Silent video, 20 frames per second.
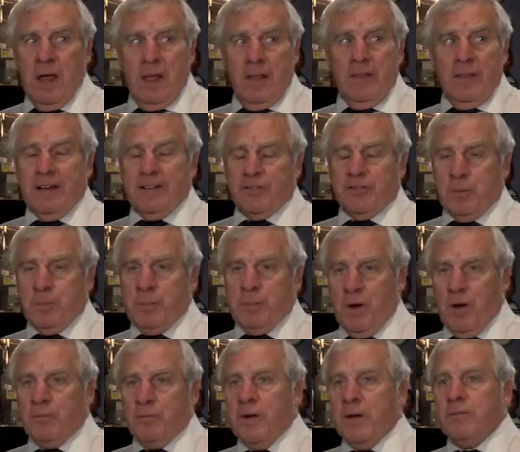that's the
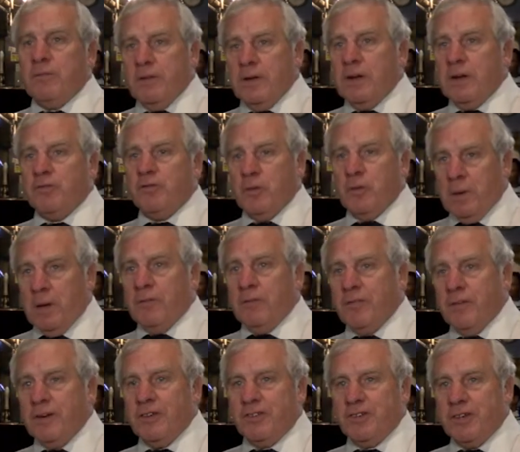perfect finish for me,
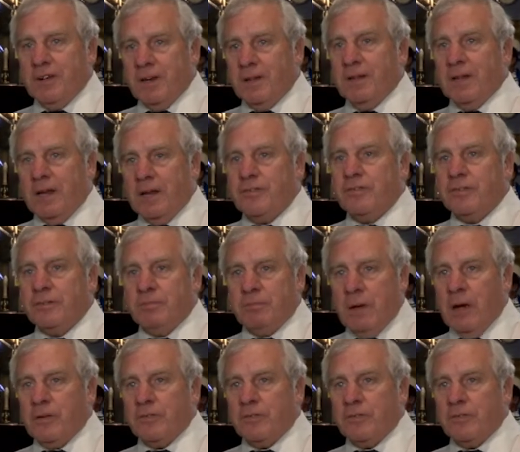finishing at Leeds. I